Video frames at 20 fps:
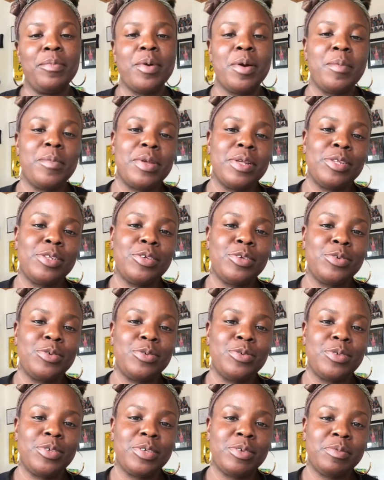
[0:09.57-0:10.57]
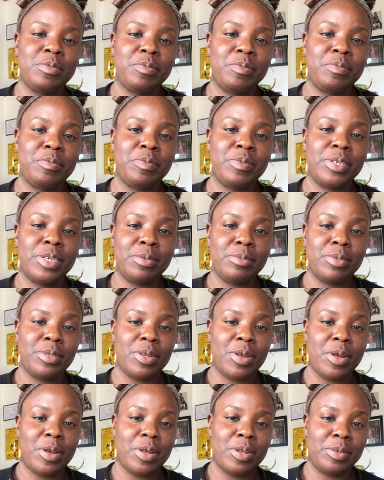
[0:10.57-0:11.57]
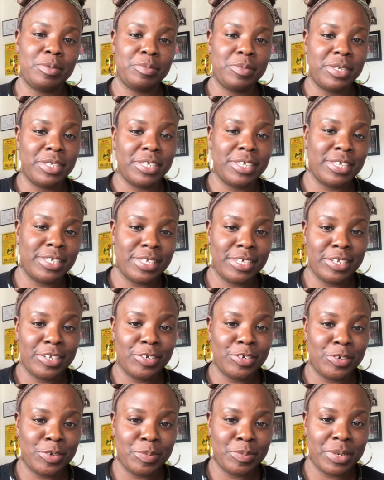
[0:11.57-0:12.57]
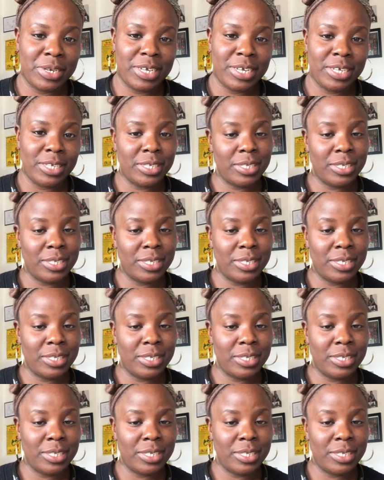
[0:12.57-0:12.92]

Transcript: promised you some tips on PCSing to Germany,